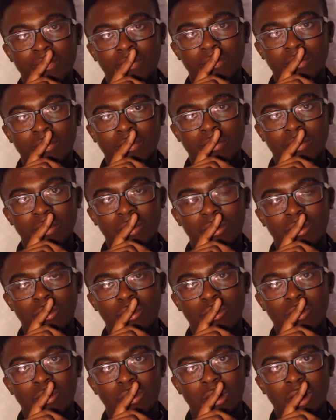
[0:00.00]

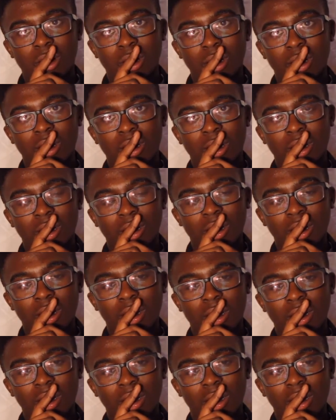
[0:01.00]

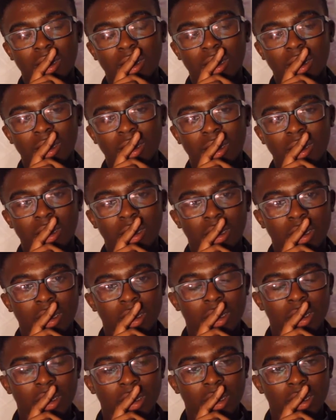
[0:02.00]

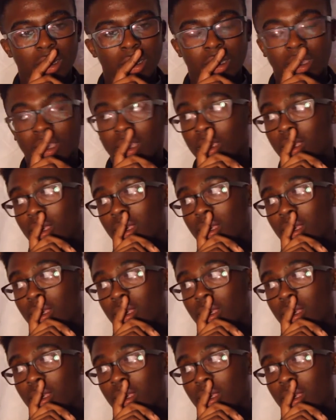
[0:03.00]
This person isn't speaking.